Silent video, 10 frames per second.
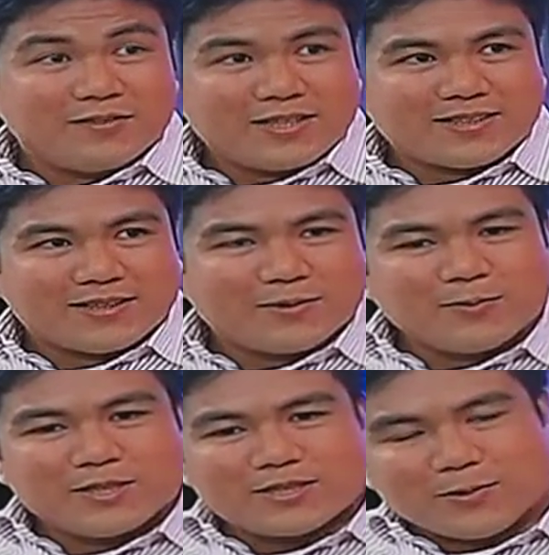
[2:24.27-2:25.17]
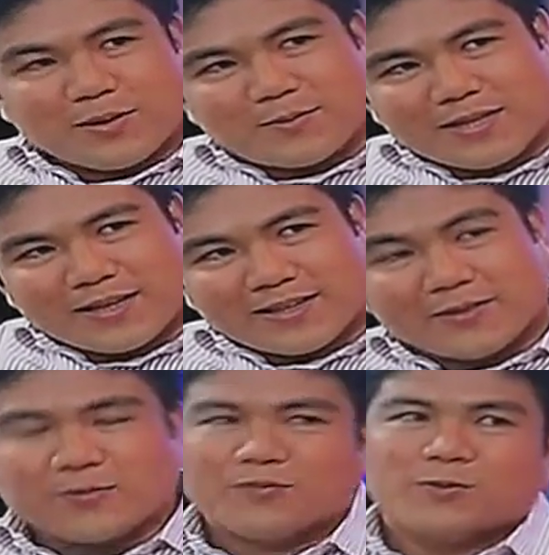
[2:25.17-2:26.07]
visa, which the website,
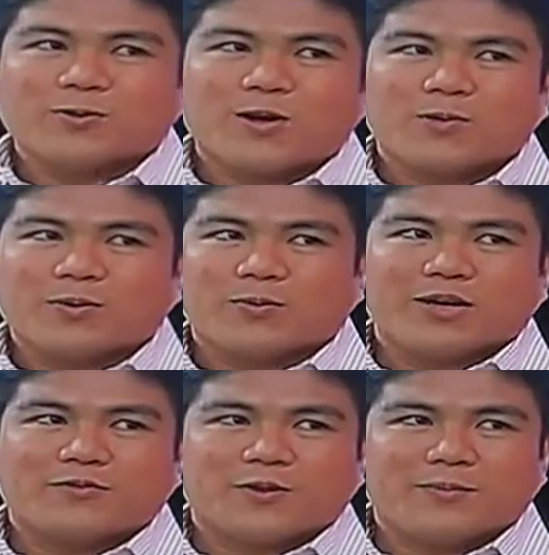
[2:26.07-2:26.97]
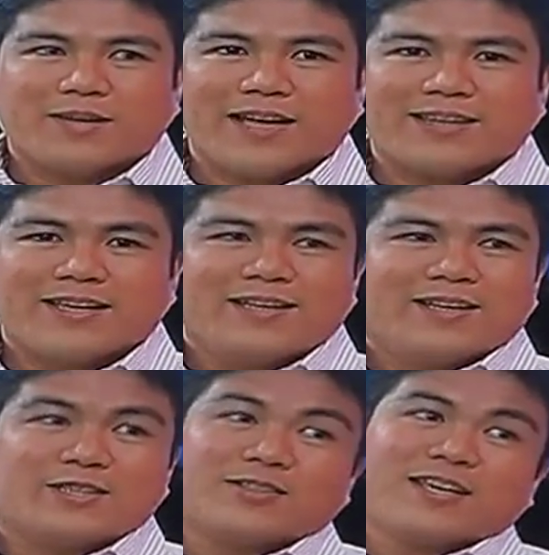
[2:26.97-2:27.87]
and through a phone call, we were informed that
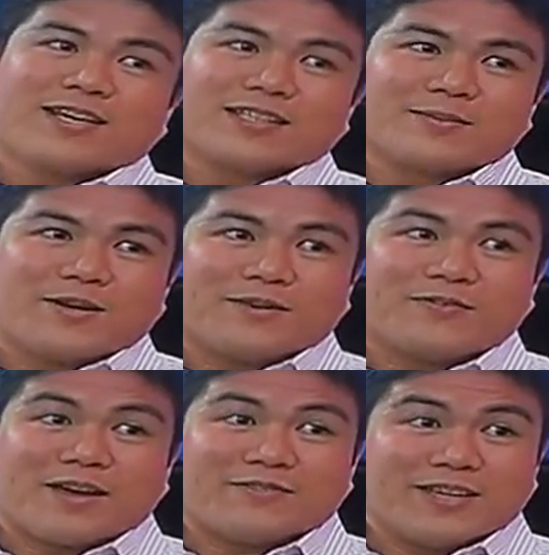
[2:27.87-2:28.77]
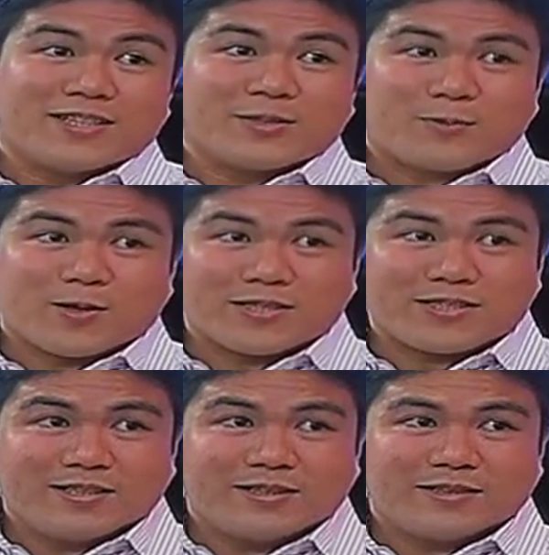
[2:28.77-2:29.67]
it should take us about 5 days to process
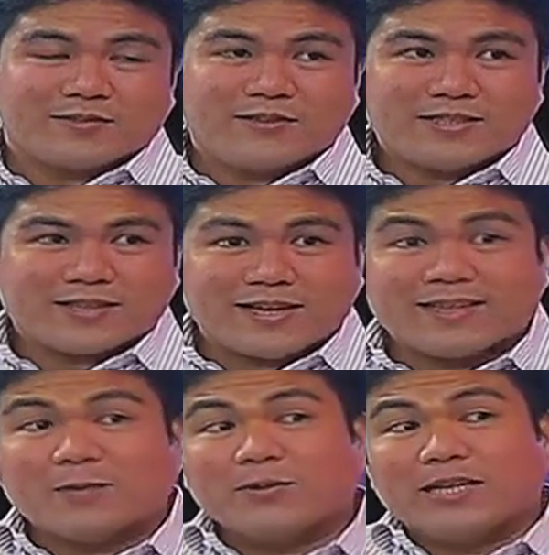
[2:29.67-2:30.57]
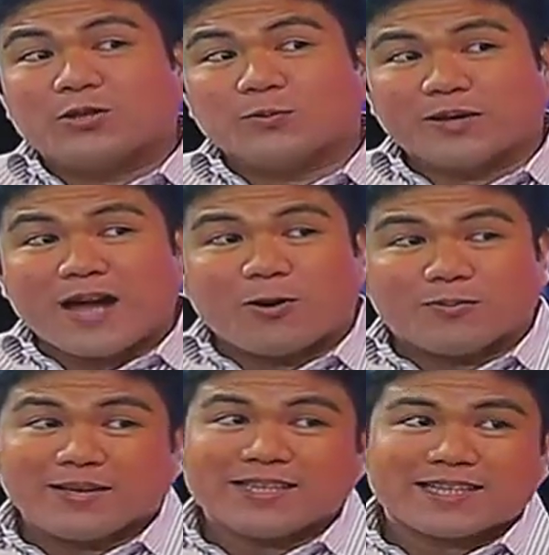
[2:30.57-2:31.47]
the visa, and that we need to bring our
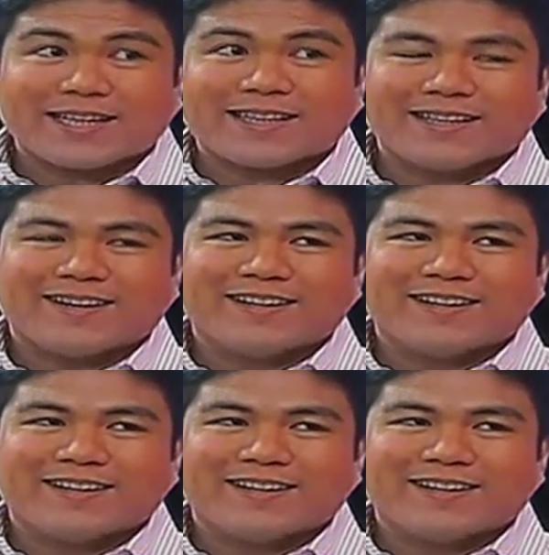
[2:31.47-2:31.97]
plane ticket there.